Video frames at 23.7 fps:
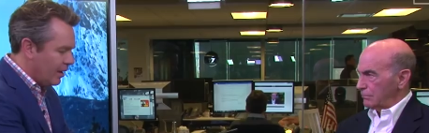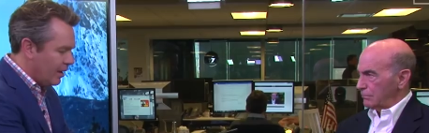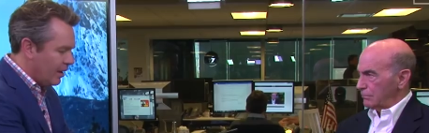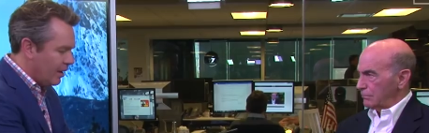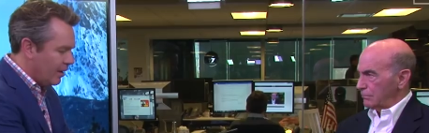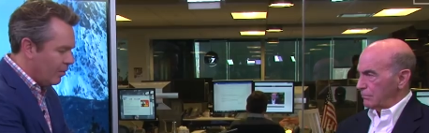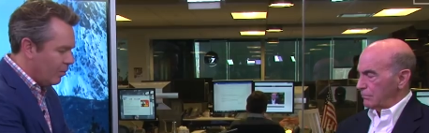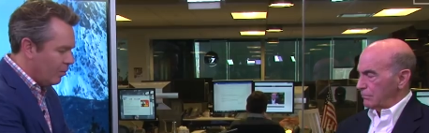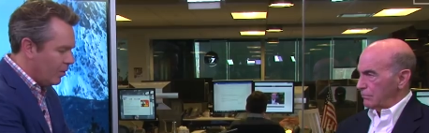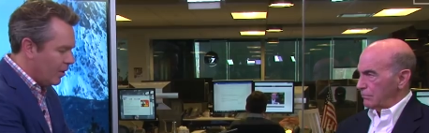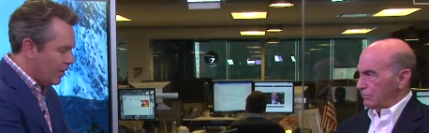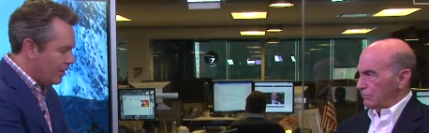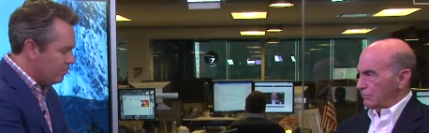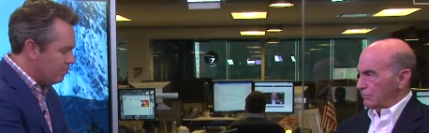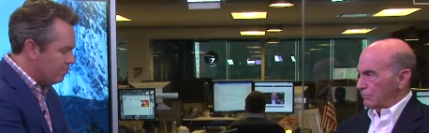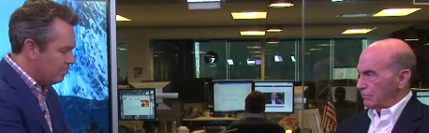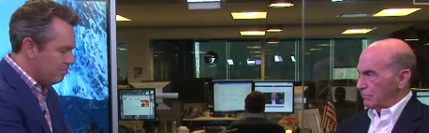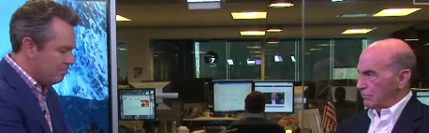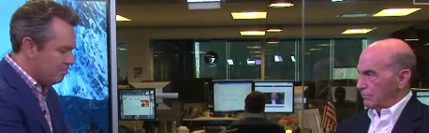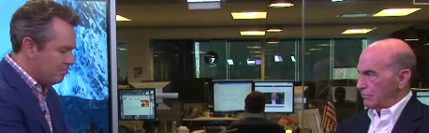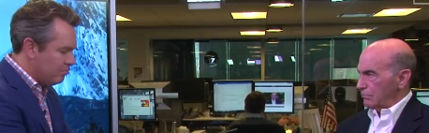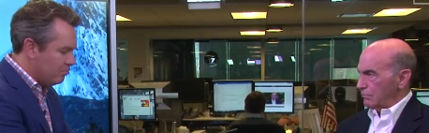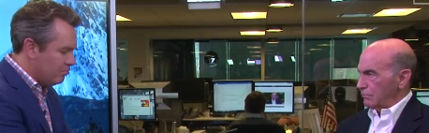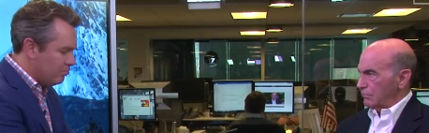Speaker 1: uh,
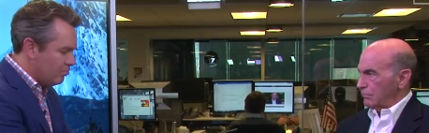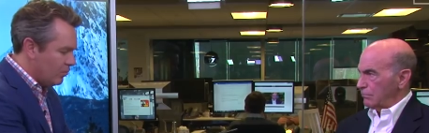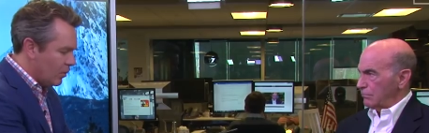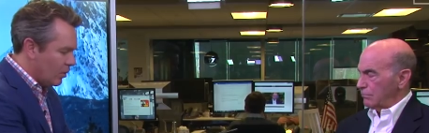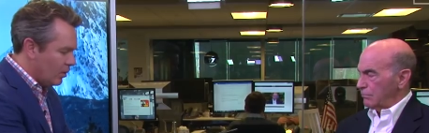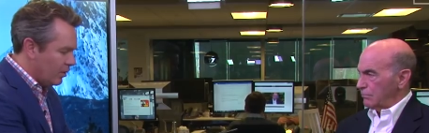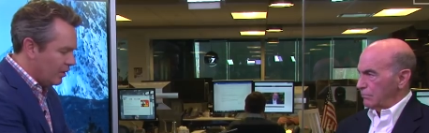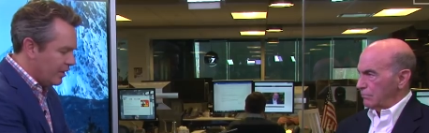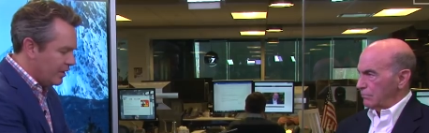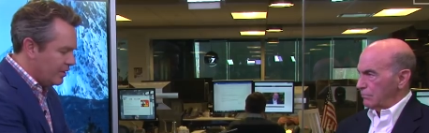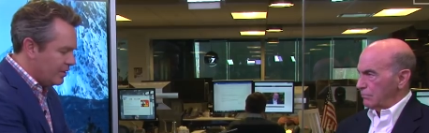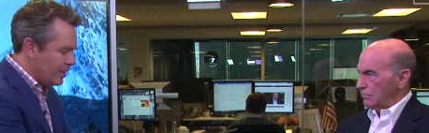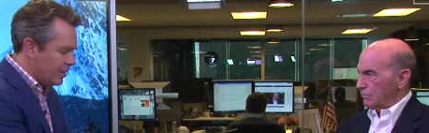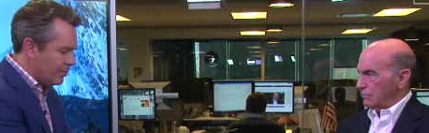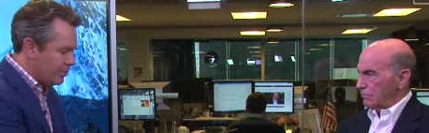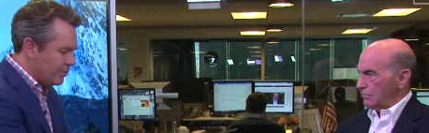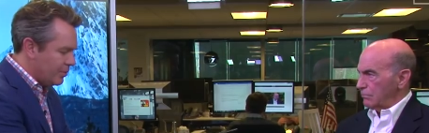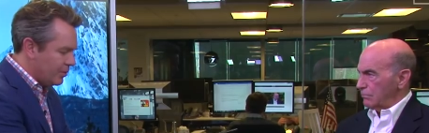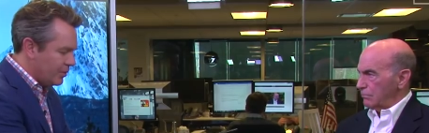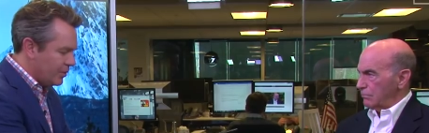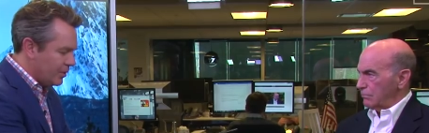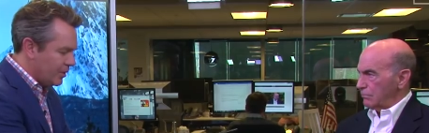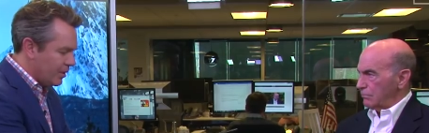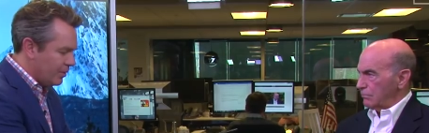what early
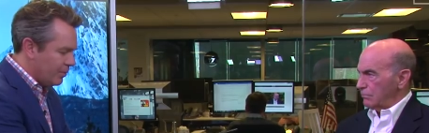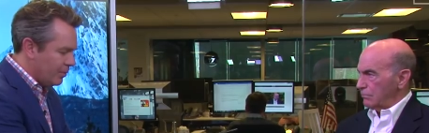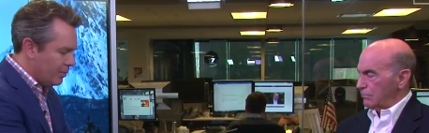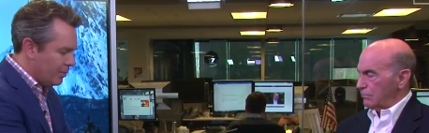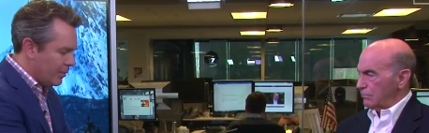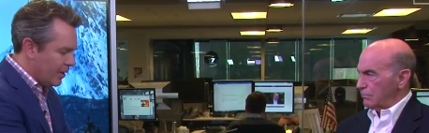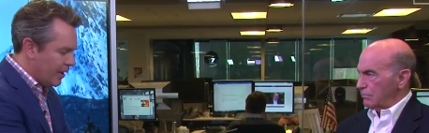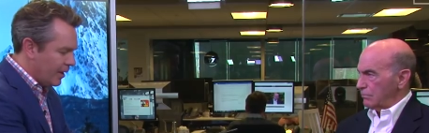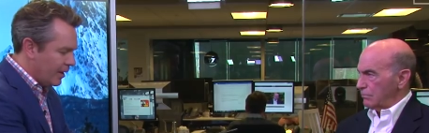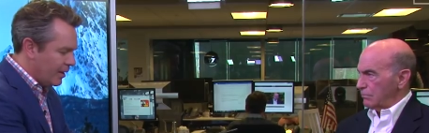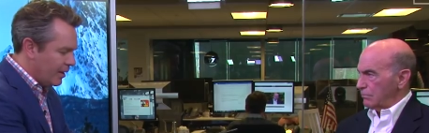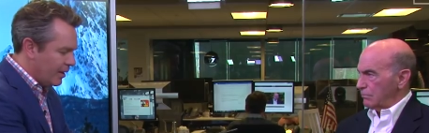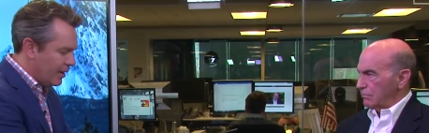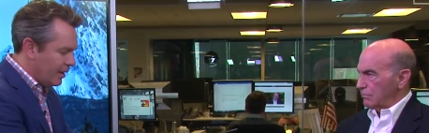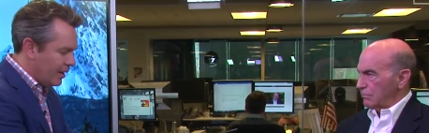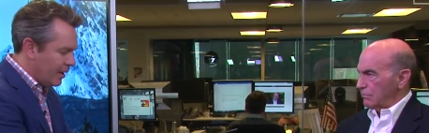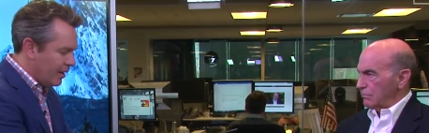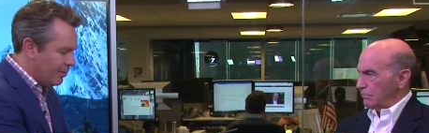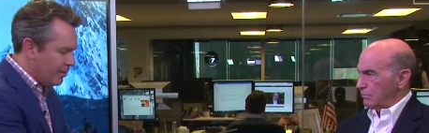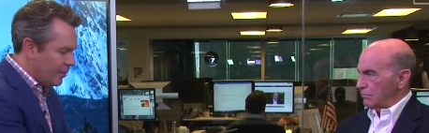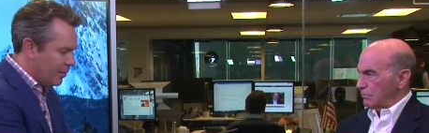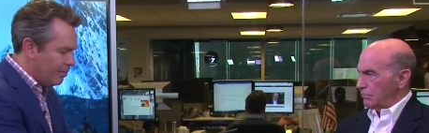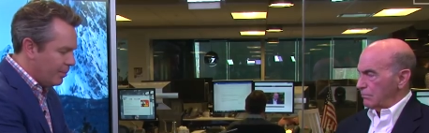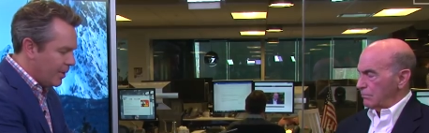tips would you give me, Mike?
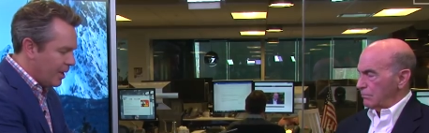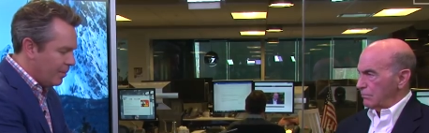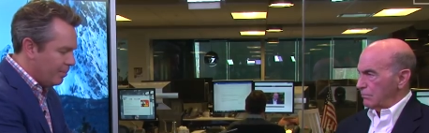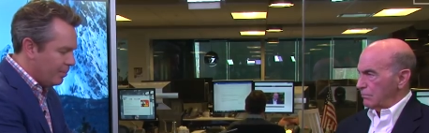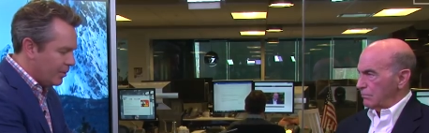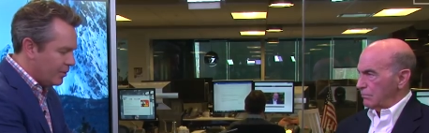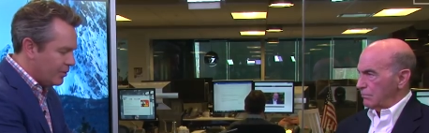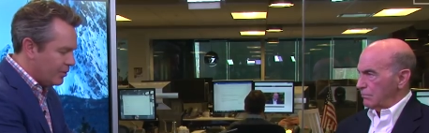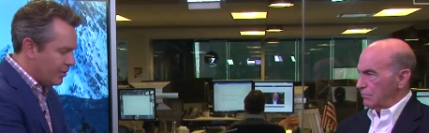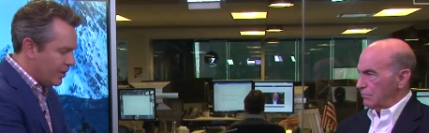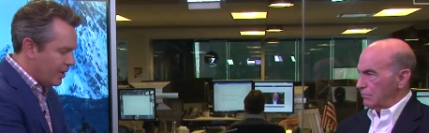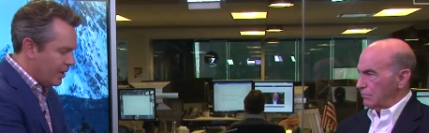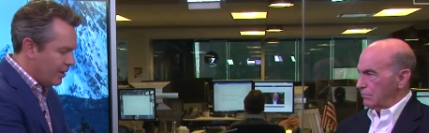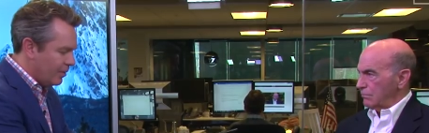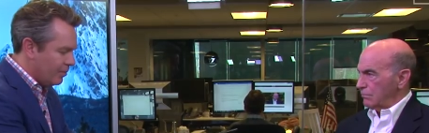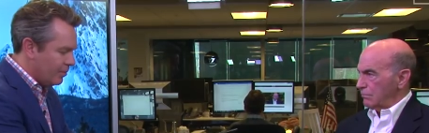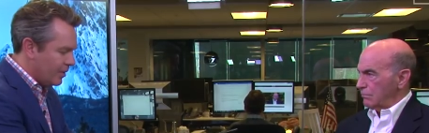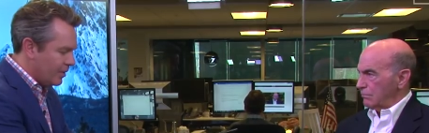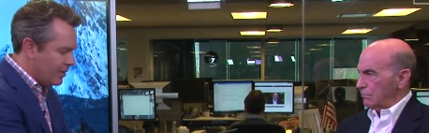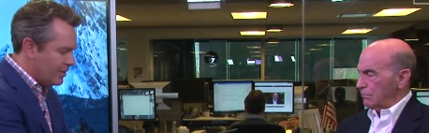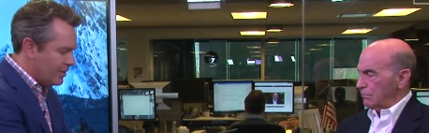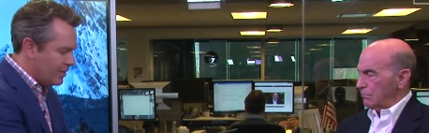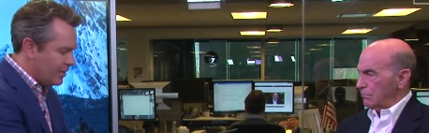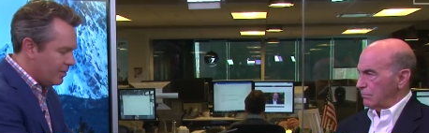I've been paper
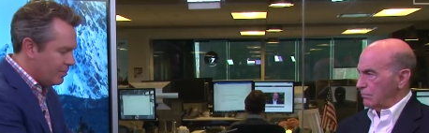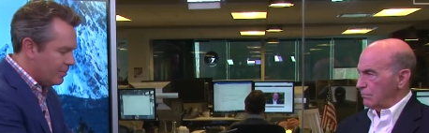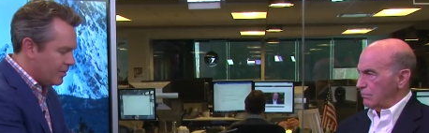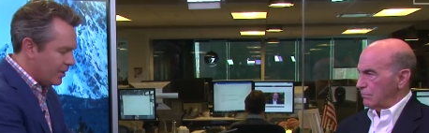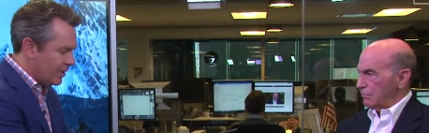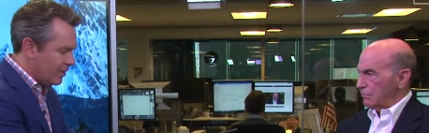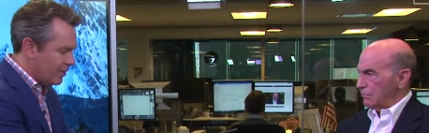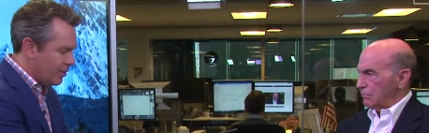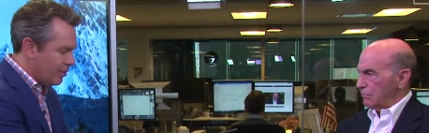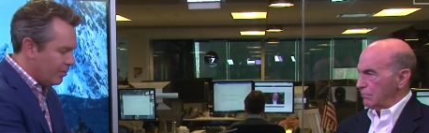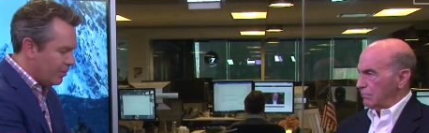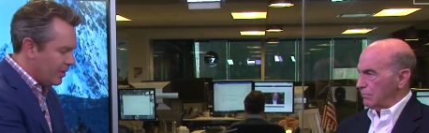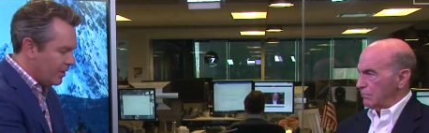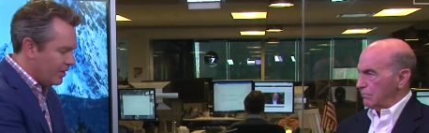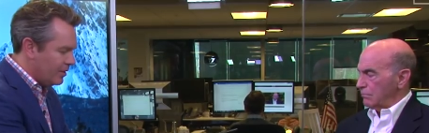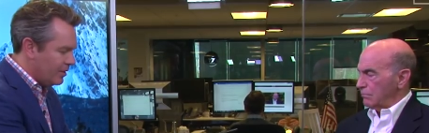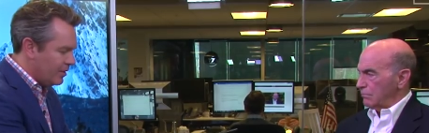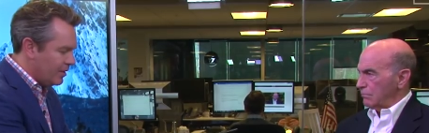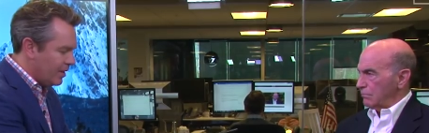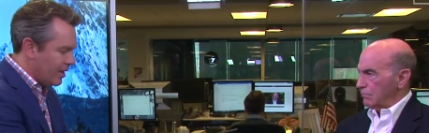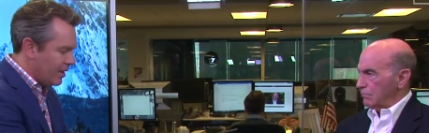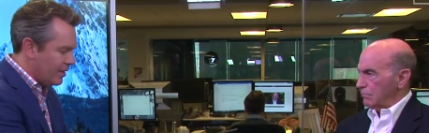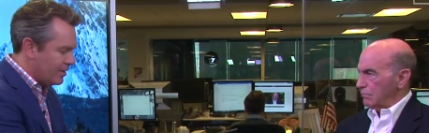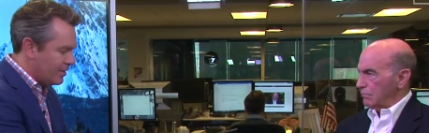trading, but it seems like nobody
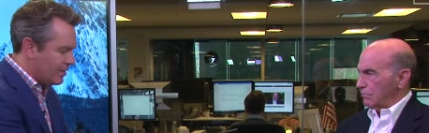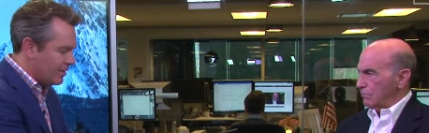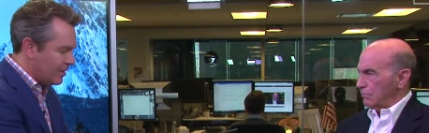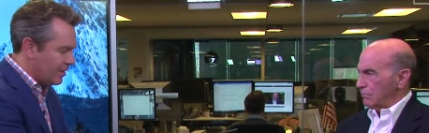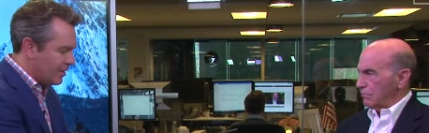takes